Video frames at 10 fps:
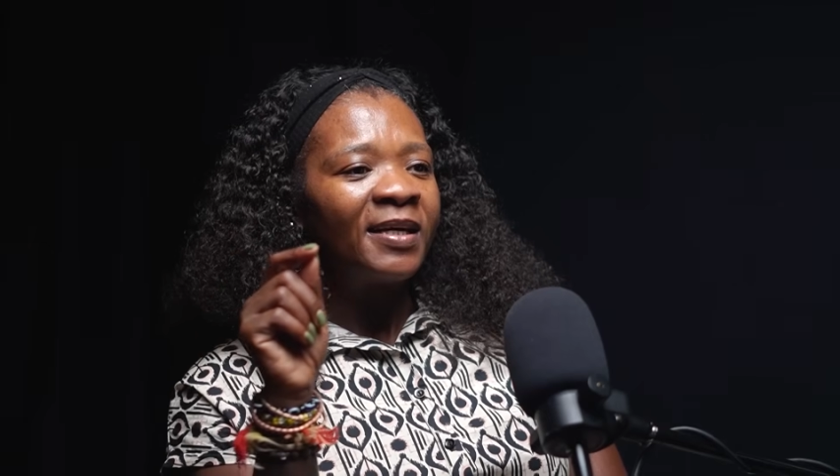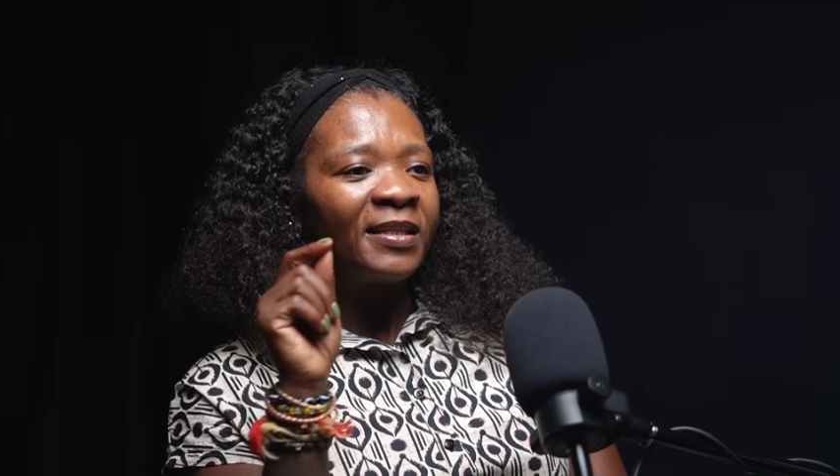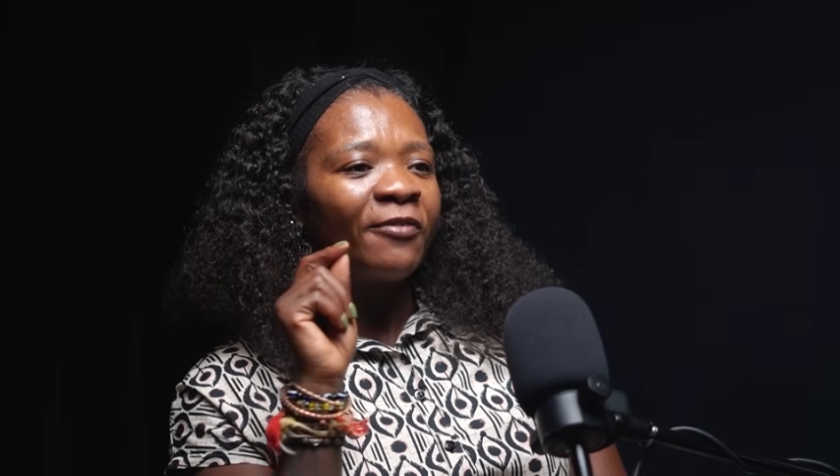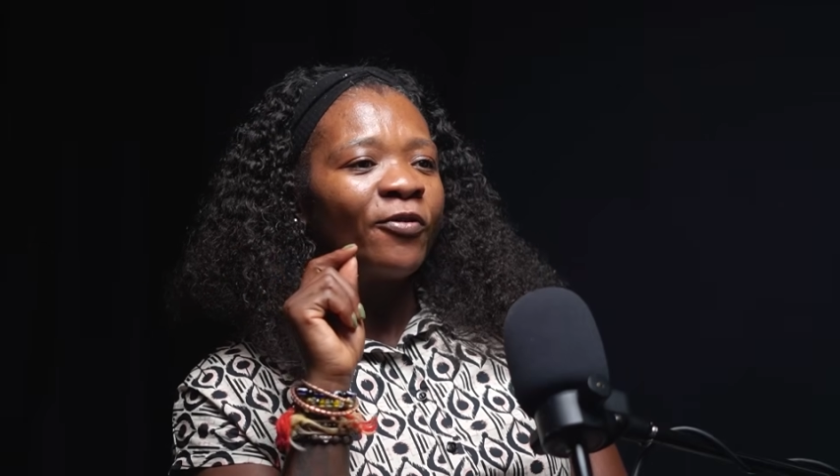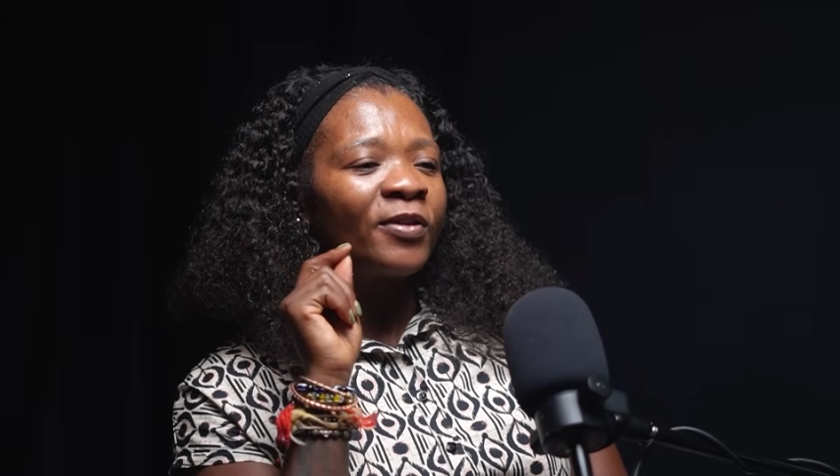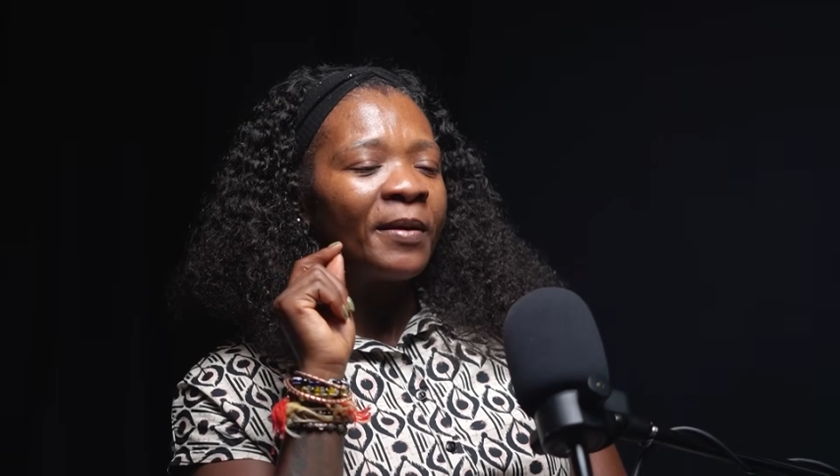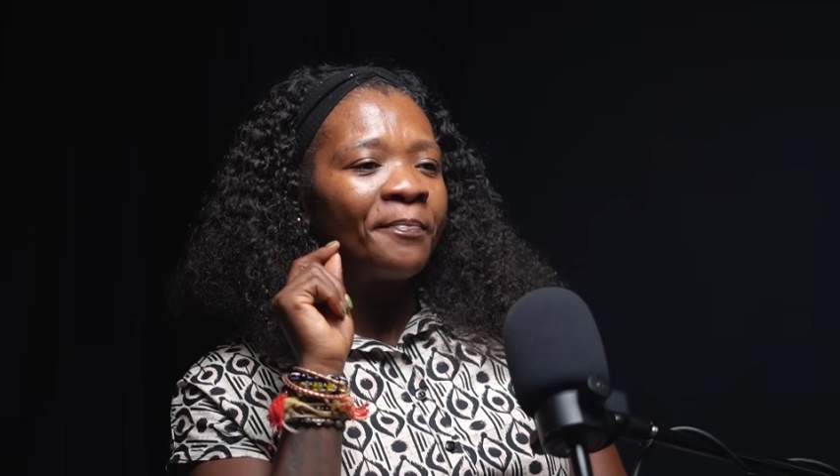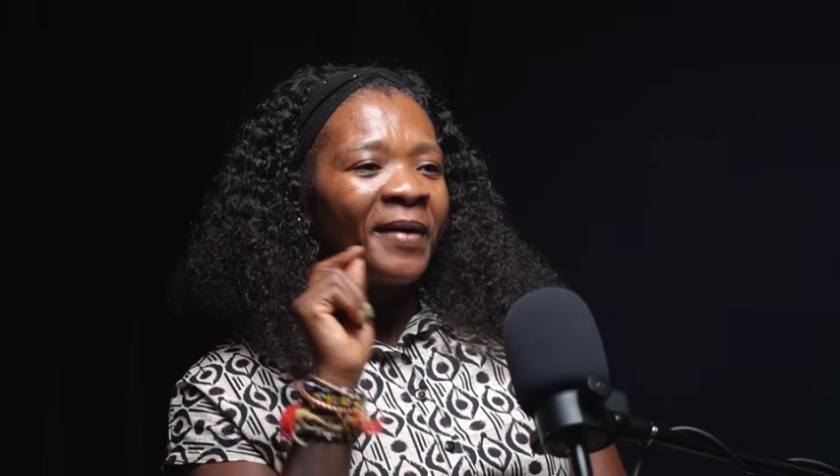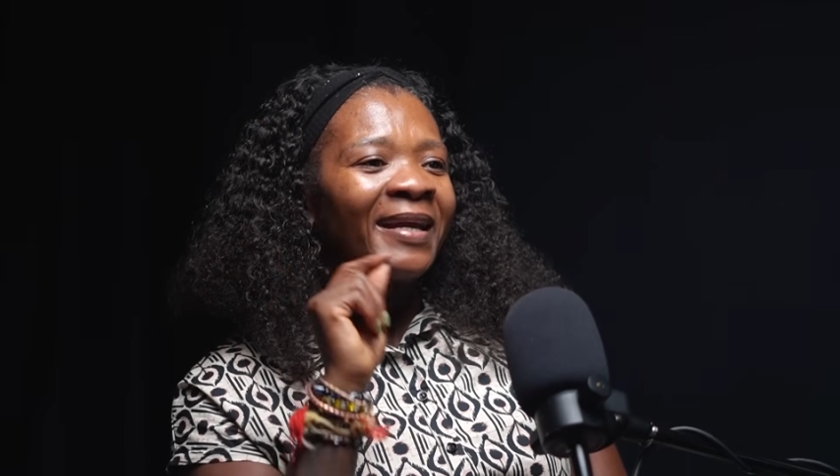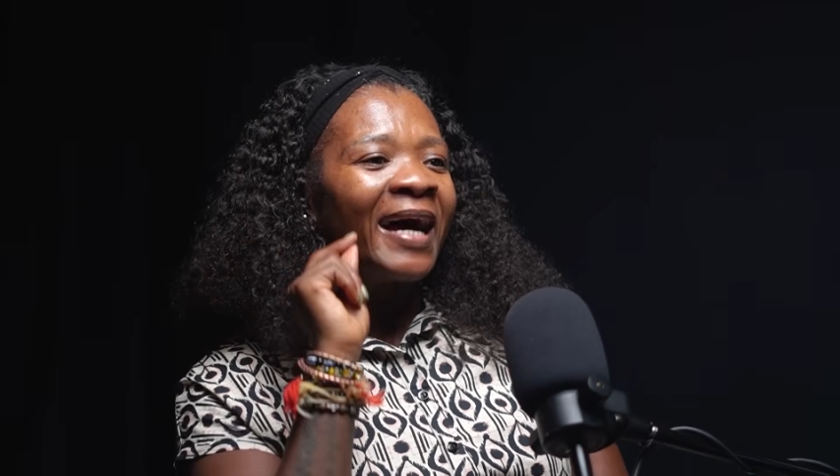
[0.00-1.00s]
Therefore, the
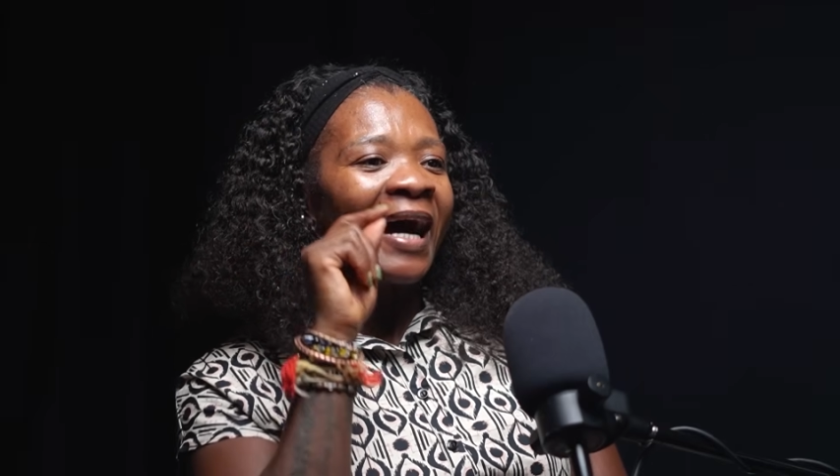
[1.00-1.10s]
man